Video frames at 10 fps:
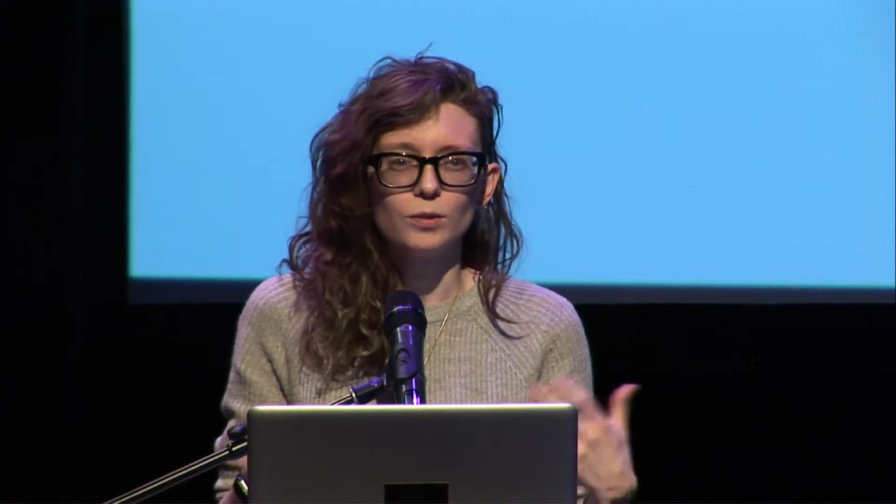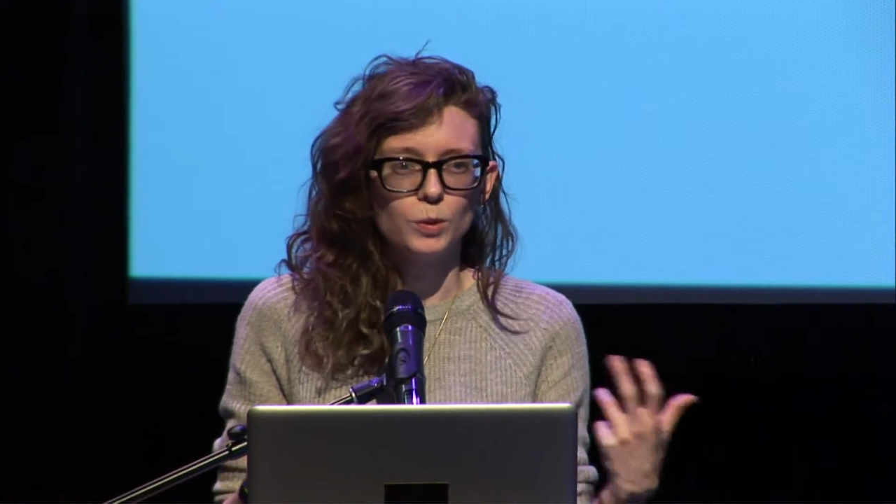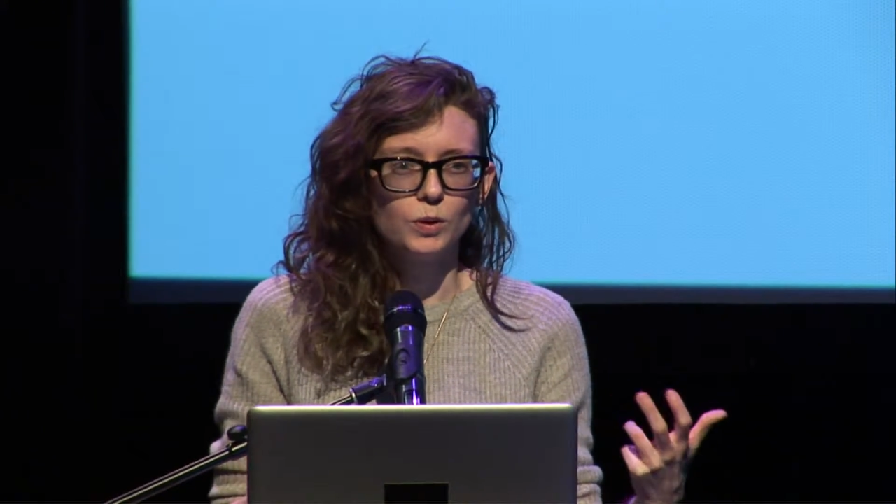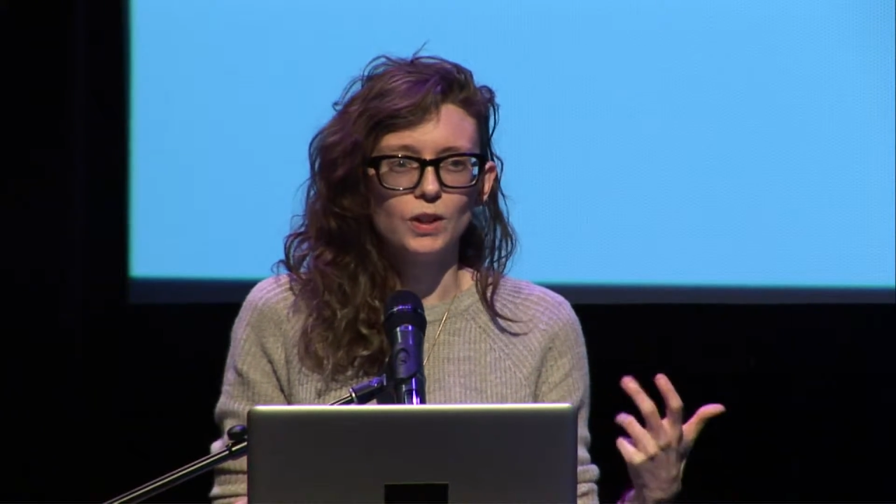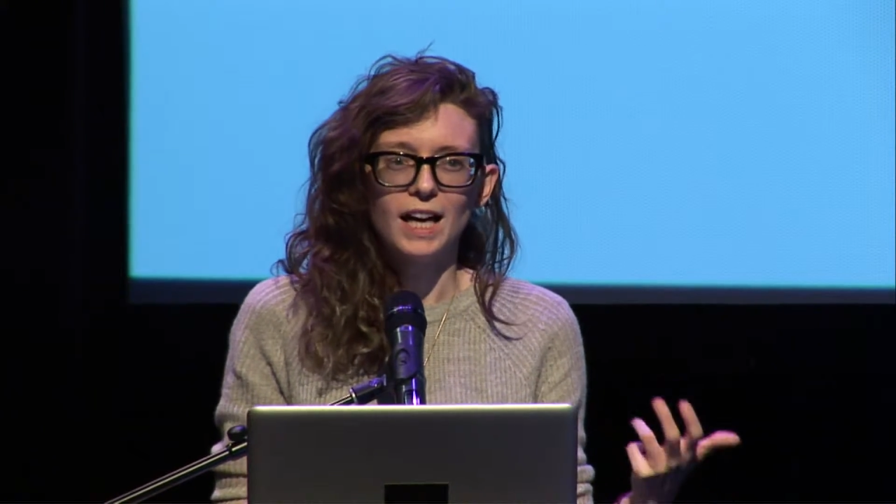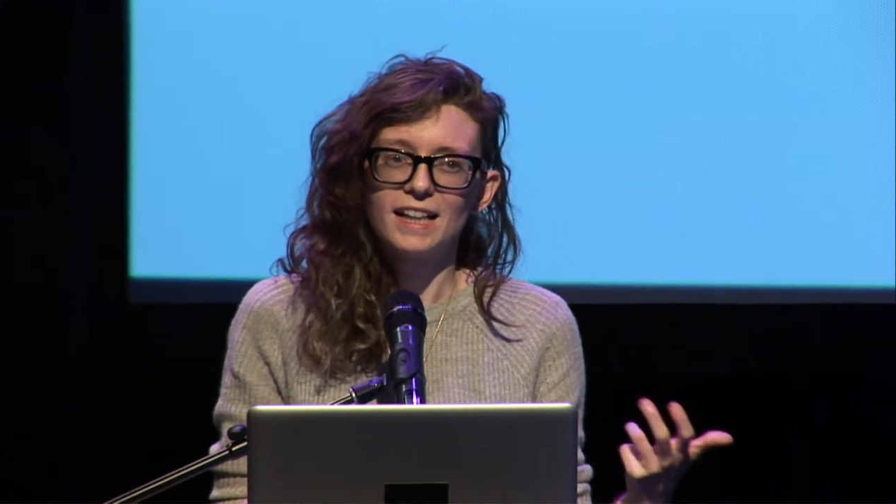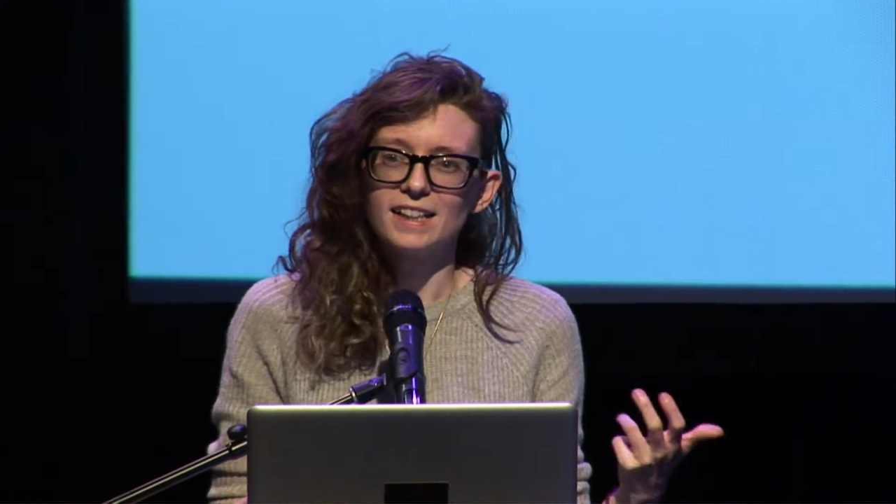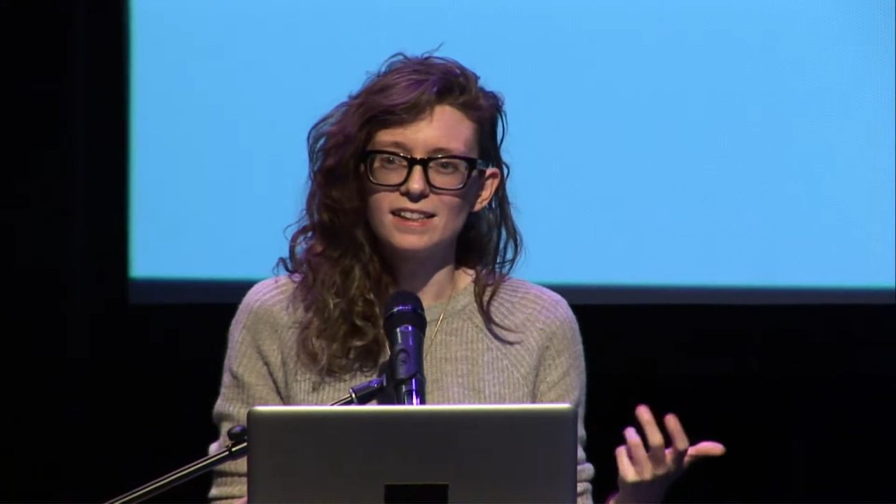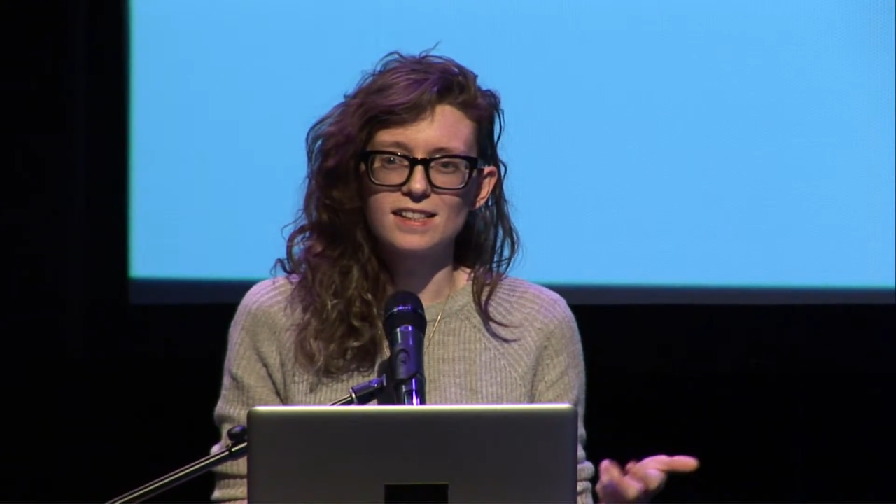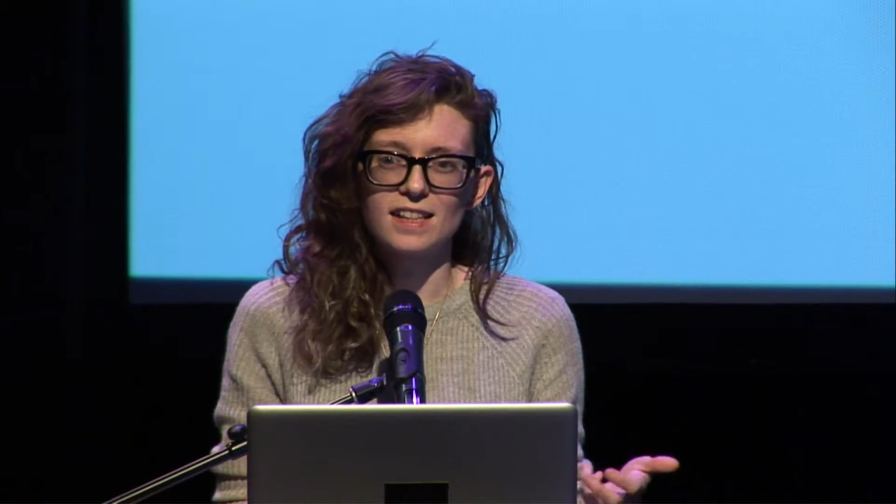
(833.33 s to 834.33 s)
of Google
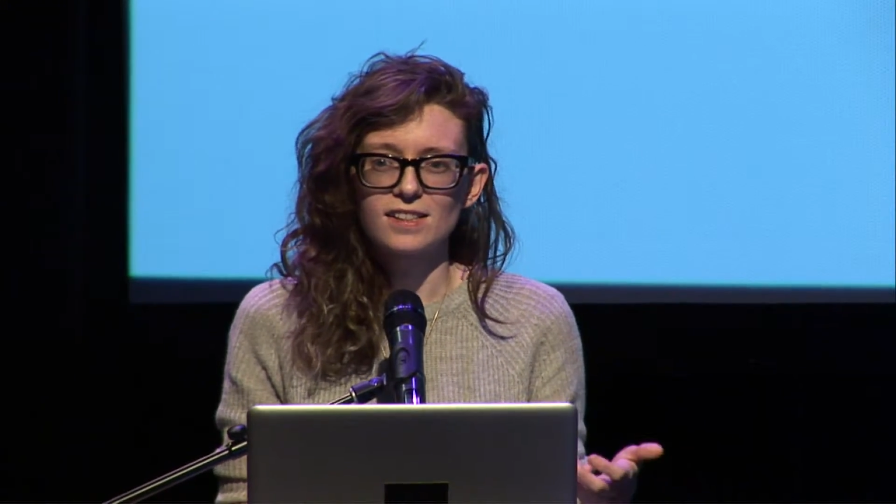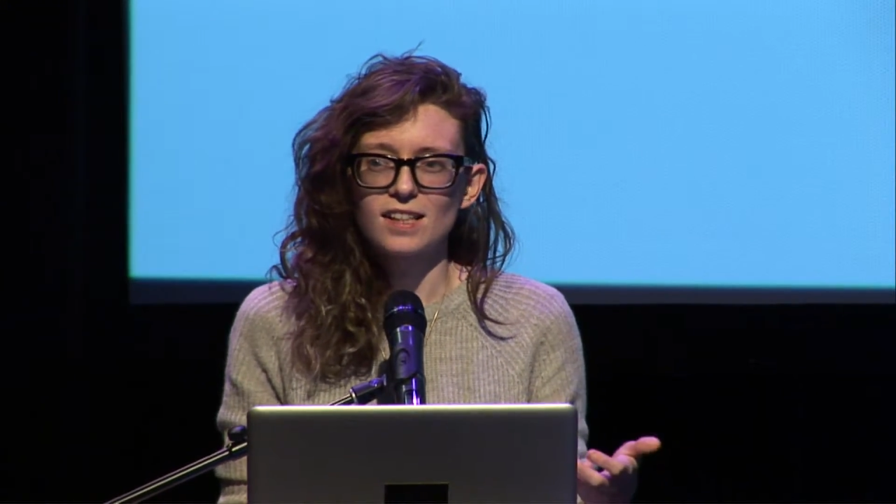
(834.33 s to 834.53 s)
hiding its data